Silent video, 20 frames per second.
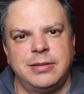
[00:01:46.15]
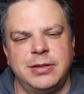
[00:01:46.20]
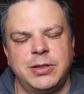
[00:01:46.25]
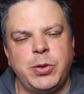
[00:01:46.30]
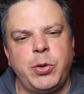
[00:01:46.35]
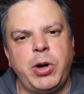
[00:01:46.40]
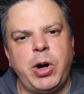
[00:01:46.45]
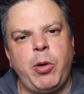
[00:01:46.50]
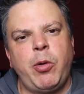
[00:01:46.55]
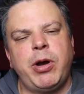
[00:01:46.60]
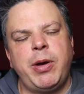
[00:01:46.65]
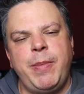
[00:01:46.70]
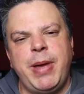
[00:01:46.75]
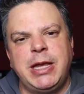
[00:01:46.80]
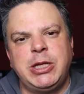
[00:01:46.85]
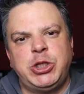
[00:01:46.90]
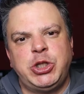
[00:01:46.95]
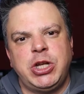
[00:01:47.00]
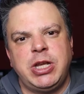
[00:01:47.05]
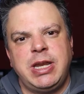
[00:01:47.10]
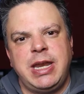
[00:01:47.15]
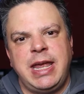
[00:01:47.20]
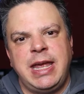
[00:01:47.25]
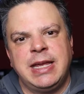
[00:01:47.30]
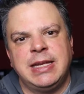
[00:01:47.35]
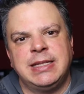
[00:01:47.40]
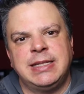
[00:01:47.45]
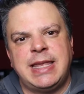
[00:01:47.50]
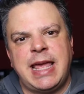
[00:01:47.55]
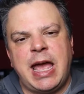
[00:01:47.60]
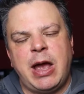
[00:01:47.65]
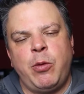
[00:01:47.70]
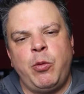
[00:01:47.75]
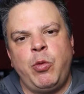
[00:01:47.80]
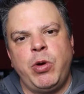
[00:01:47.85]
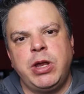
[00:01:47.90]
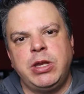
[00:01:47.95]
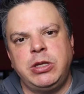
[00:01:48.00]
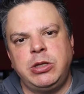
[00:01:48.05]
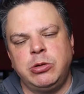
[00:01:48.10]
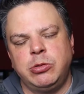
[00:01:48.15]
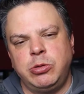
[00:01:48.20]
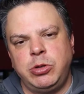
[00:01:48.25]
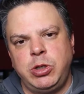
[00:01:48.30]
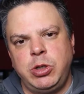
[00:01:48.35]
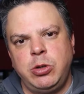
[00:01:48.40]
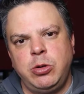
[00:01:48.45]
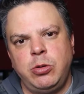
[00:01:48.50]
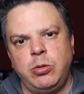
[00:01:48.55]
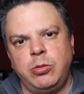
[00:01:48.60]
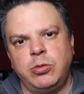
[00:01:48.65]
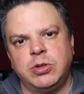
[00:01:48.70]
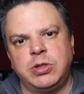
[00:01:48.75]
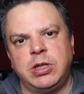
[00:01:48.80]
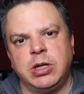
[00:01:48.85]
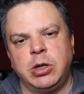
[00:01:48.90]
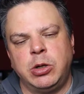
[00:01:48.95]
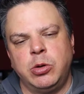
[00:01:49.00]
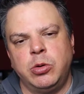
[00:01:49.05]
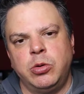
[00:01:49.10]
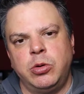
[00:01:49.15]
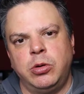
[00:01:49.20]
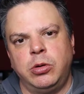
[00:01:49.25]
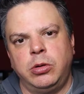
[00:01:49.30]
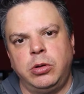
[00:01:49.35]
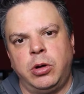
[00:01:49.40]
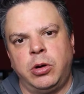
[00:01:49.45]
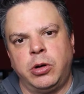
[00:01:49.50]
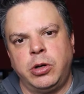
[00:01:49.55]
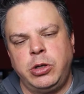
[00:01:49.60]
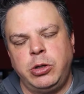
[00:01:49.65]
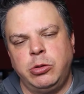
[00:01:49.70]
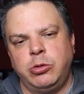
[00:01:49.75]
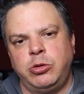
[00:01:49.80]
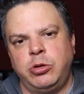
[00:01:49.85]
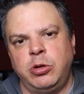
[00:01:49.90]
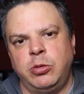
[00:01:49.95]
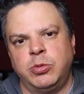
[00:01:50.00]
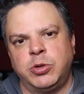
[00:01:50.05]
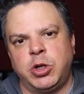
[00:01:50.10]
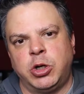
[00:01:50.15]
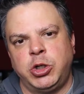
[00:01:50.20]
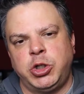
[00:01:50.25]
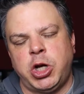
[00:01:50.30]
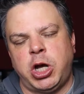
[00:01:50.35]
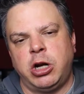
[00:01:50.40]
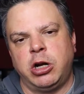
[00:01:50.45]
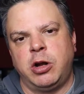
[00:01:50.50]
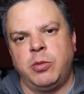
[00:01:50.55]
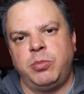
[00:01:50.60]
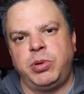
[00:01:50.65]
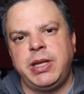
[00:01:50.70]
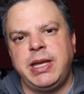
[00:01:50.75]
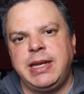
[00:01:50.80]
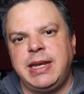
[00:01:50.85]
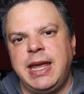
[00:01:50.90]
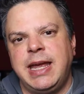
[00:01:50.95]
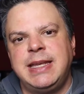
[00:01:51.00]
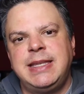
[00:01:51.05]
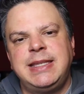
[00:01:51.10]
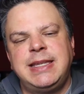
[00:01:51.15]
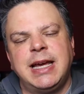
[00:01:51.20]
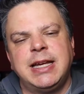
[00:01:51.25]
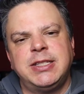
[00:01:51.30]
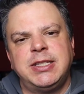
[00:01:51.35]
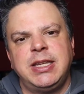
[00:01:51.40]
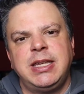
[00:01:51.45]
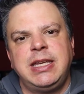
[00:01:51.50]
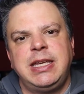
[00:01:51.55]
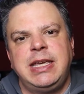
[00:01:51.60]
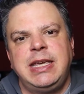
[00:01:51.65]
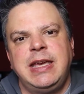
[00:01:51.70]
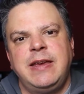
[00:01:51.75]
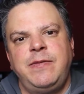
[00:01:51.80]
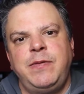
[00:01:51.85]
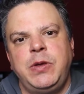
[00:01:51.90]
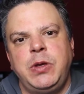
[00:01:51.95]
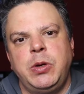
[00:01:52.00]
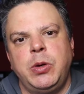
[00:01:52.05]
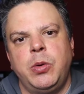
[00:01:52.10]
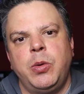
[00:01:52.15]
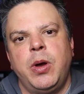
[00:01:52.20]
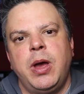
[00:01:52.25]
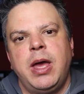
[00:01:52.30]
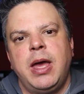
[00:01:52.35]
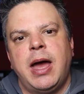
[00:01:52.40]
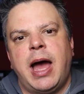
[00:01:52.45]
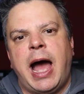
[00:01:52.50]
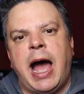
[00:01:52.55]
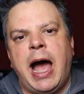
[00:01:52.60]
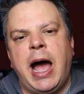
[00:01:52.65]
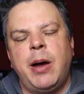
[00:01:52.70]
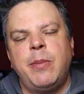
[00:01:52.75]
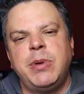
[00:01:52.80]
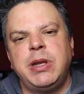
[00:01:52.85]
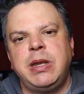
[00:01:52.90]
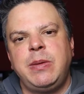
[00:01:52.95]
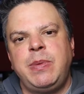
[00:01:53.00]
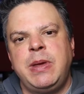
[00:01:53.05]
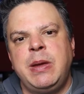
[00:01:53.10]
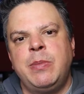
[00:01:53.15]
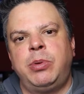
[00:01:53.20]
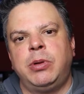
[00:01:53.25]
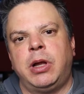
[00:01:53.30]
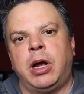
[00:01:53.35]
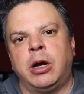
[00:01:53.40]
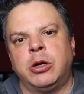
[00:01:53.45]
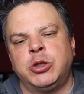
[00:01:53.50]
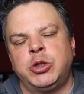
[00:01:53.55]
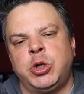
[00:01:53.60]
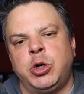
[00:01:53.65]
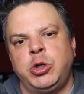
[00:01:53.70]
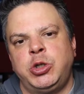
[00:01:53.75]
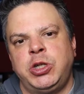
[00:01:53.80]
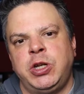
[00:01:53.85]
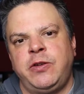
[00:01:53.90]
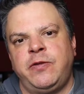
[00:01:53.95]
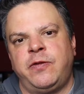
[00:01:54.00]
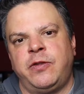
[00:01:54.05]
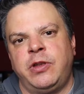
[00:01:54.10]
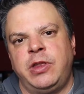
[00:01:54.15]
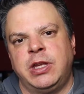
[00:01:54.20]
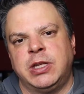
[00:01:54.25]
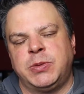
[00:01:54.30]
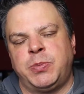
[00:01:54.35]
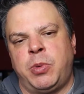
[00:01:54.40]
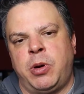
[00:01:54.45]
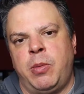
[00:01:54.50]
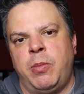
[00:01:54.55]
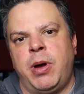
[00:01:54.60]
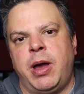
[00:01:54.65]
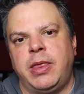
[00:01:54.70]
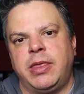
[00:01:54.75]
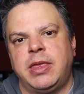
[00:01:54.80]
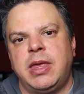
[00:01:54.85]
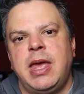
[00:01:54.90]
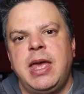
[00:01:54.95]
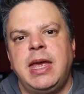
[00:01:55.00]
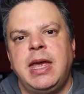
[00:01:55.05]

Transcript: So what I want to mention is that when you use the Google or YouTube search autocomplete, it doesn't give you how many people are searching for this per month.